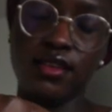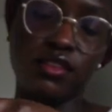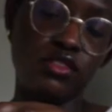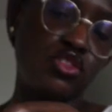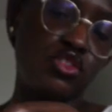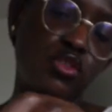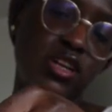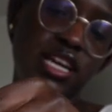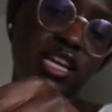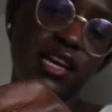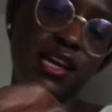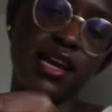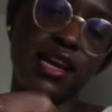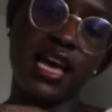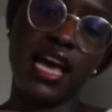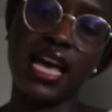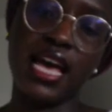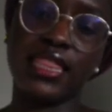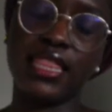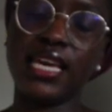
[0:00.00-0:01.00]
drink.
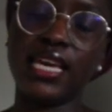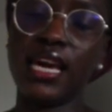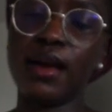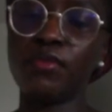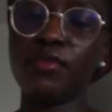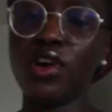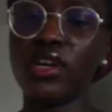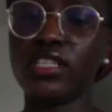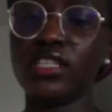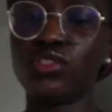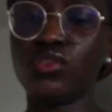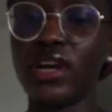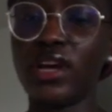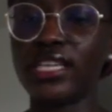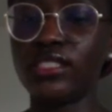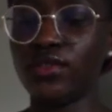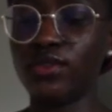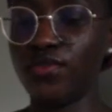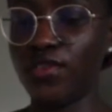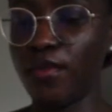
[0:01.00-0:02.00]
I think I'm gonna try
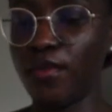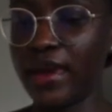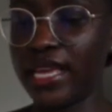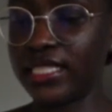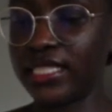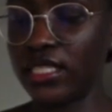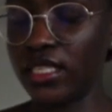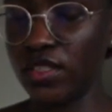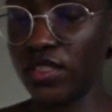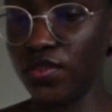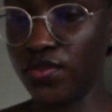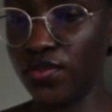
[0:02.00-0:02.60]
to ferment this